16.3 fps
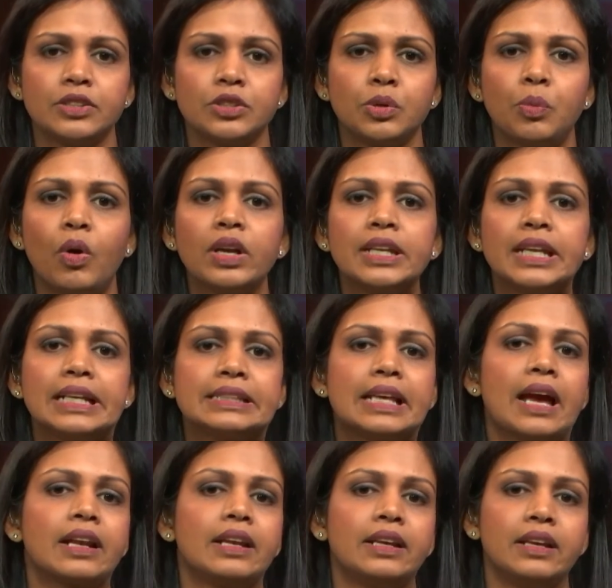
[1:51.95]
So what
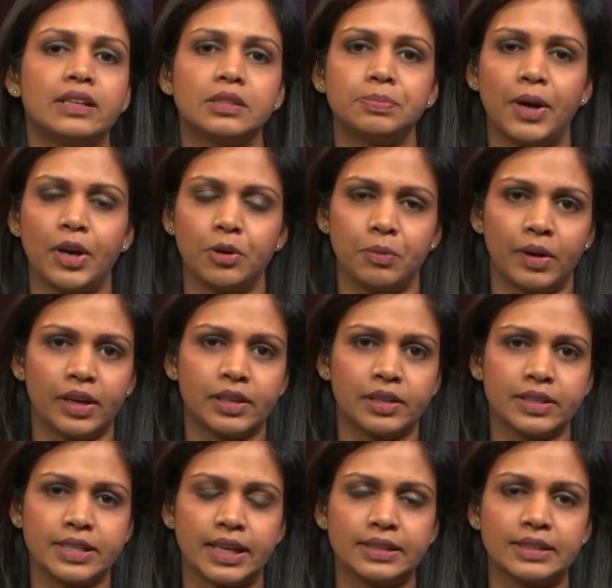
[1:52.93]
exactly is
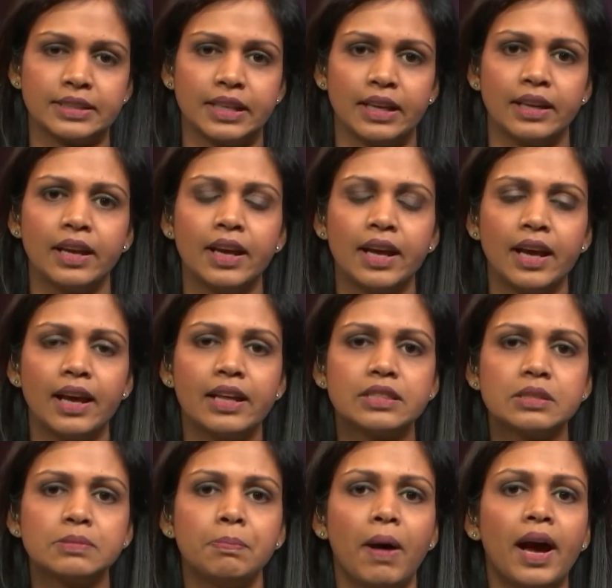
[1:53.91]
biomarker testing?
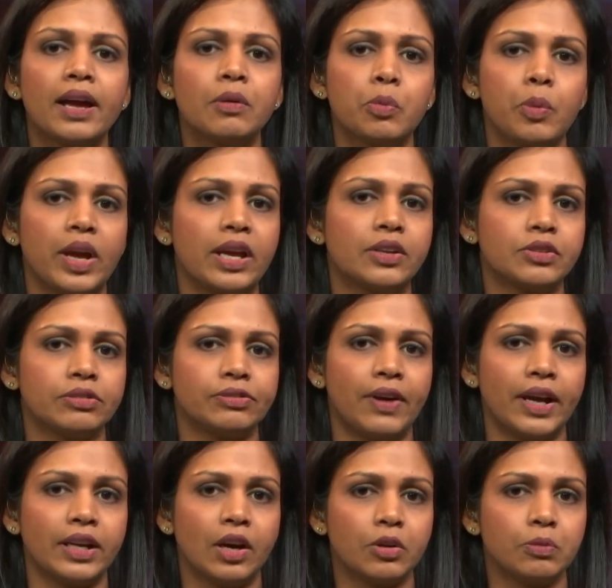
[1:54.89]
It's my way to
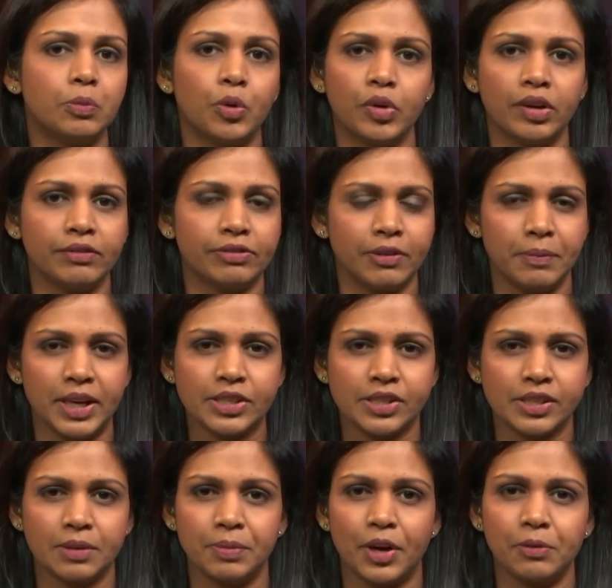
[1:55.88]
find out more
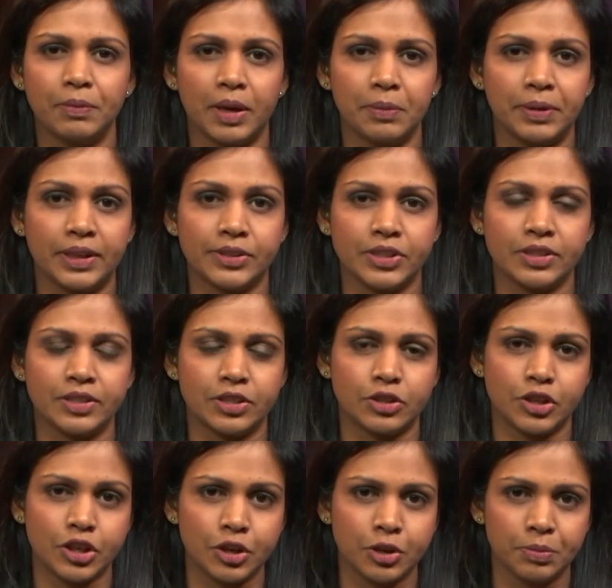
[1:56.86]
information about my patient's
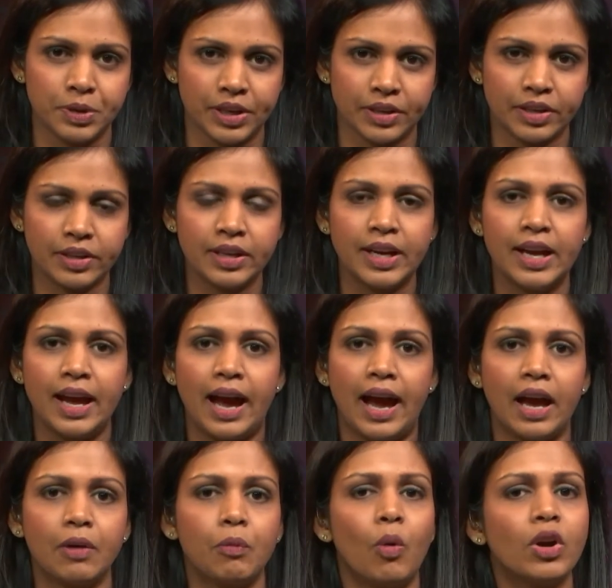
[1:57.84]
tumor.
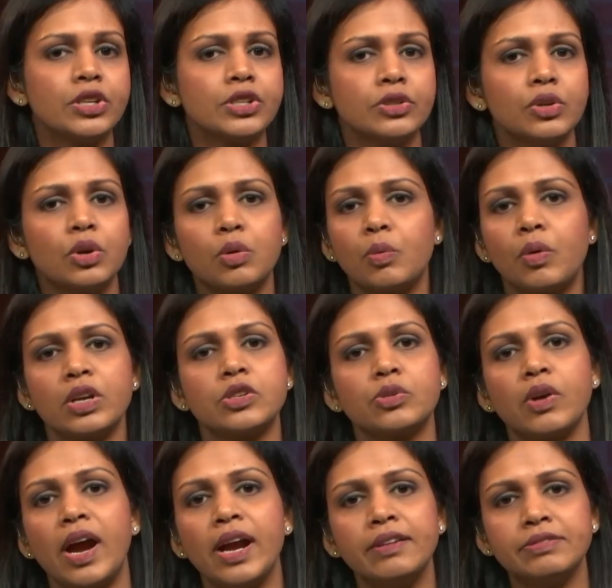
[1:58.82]
I want to know what
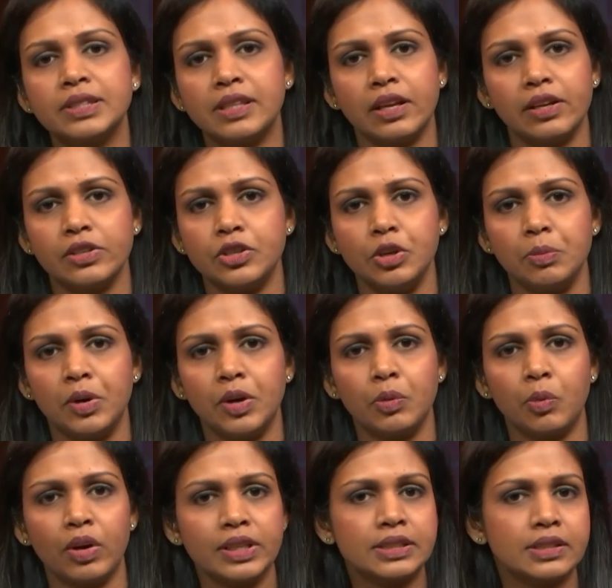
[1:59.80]
drives their tumor,
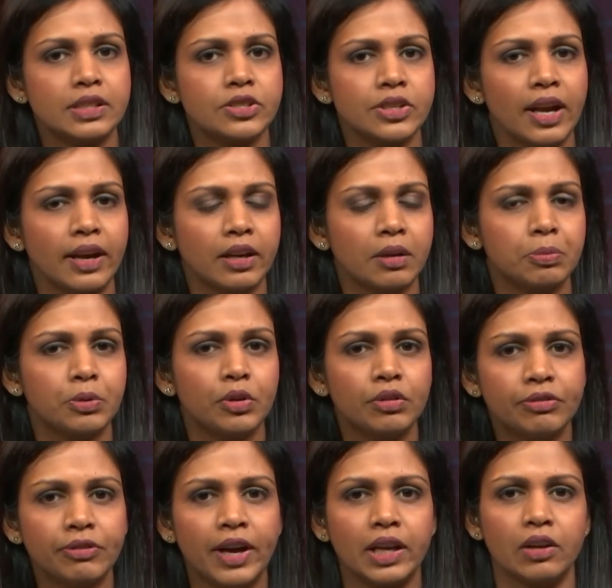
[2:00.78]
what is the genetic
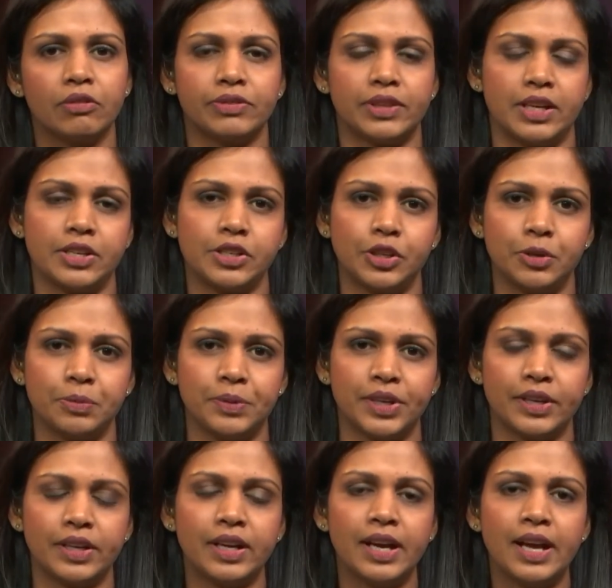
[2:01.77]
profile of their
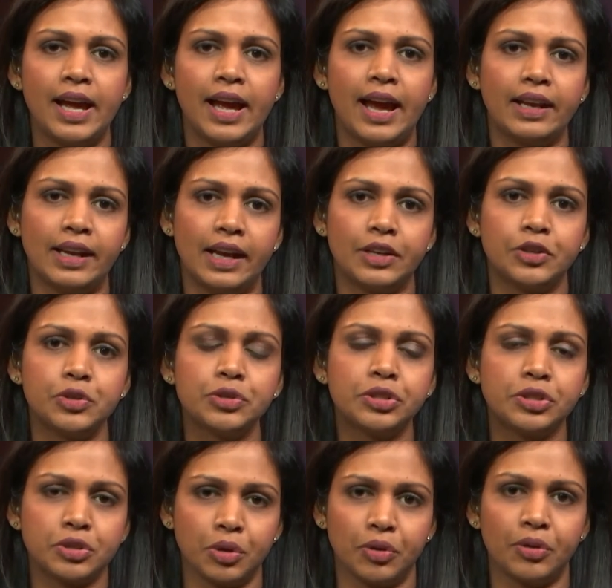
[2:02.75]
tumor, and I do
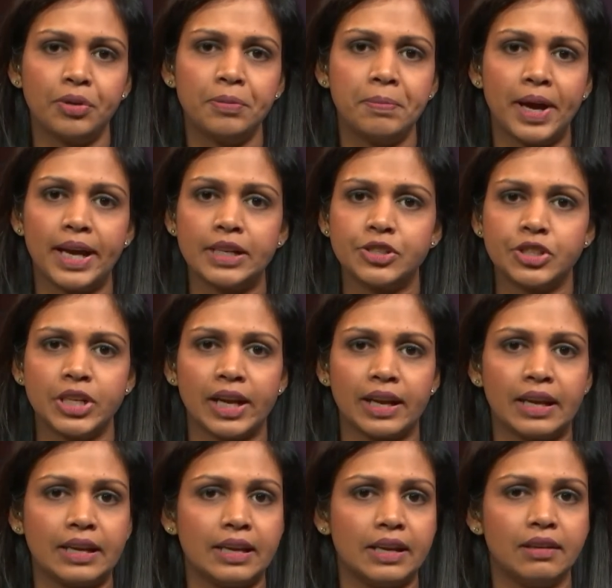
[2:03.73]
so by
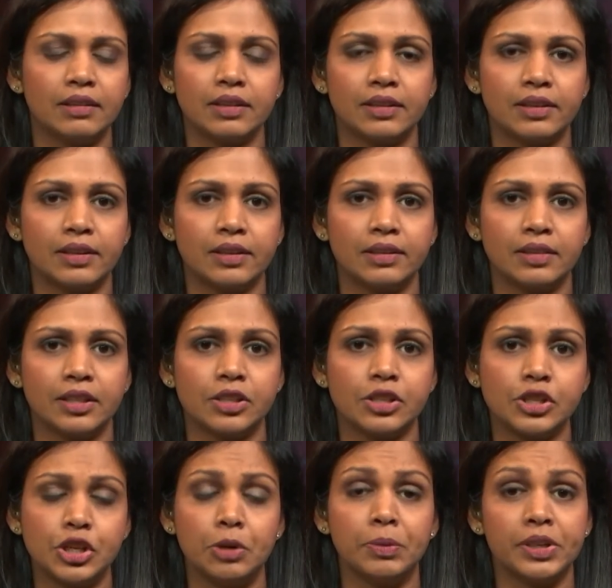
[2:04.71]
checking either the
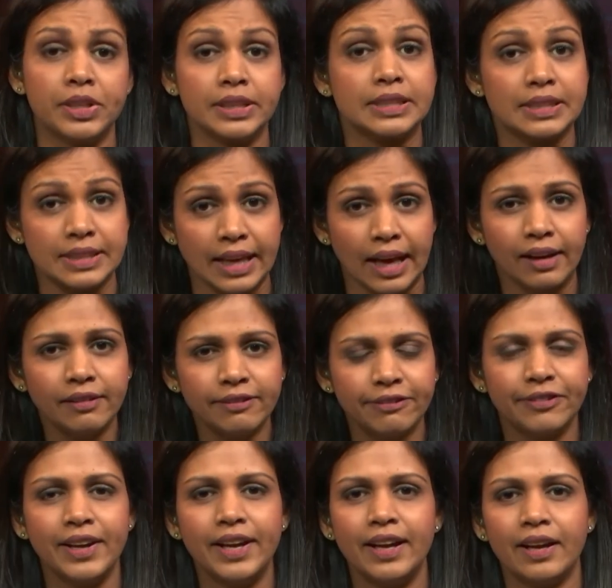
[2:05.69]
tumor
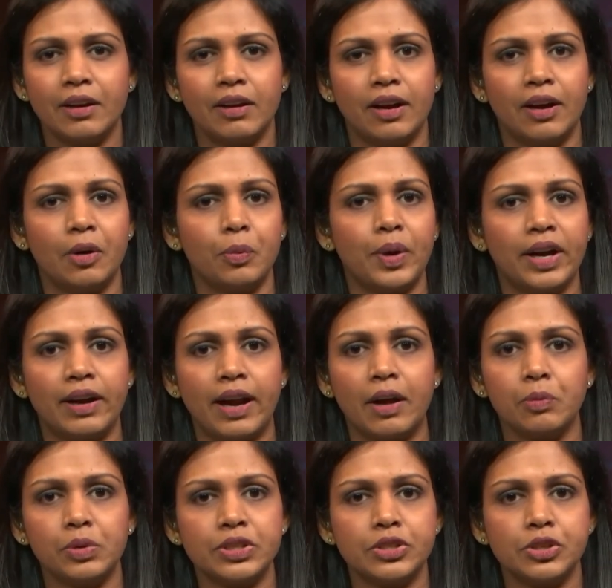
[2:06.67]
itself, where I
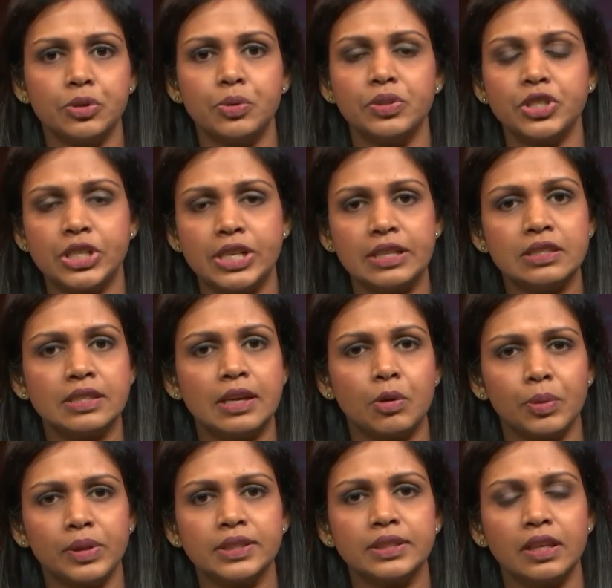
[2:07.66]
would do gene
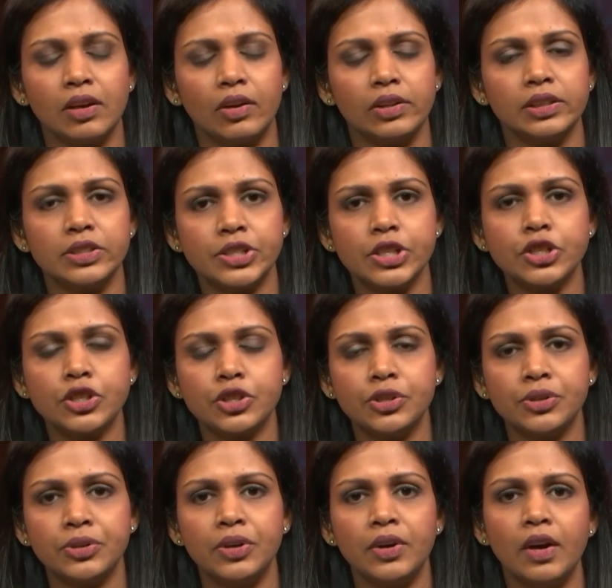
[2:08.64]
sequencing on the
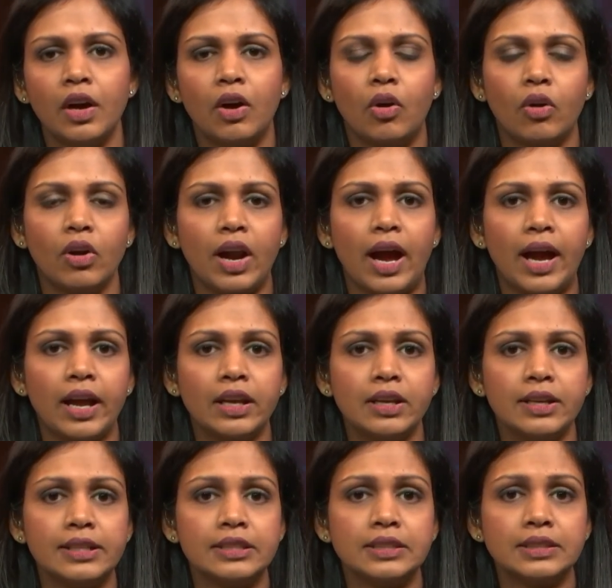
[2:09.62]
tissue, or I
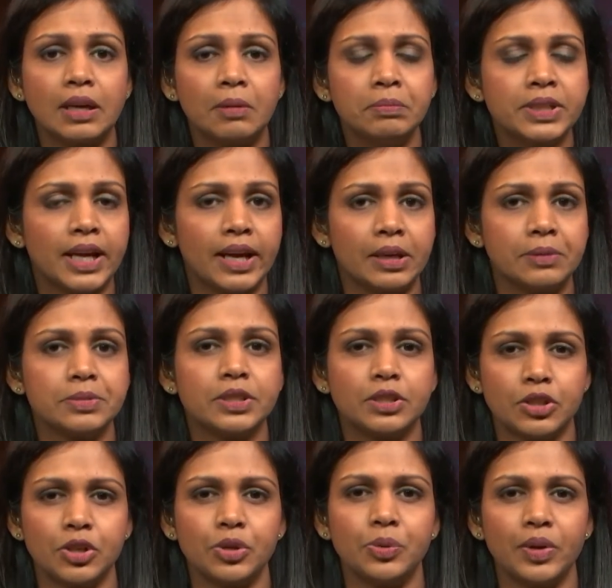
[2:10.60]
can sometimes
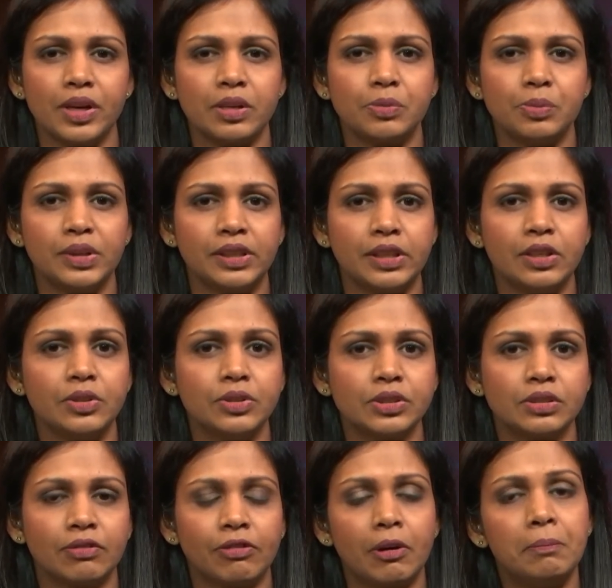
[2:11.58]
do it with the
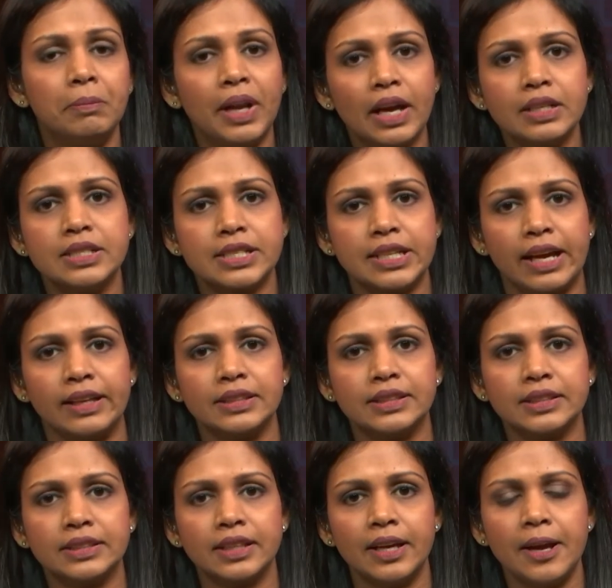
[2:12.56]
use of a blood
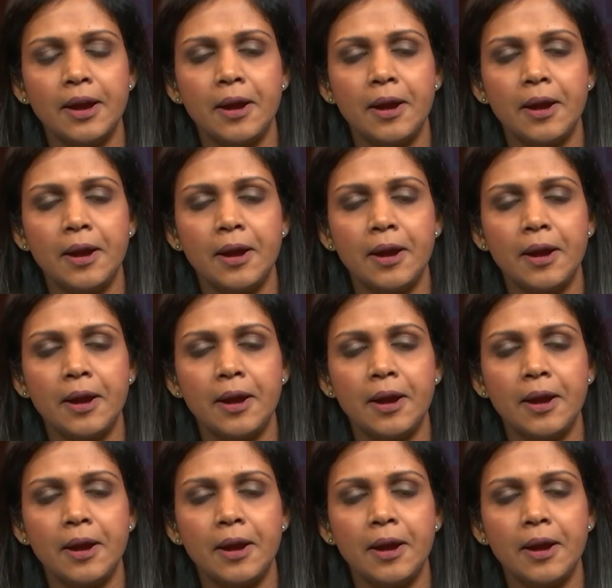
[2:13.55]
test.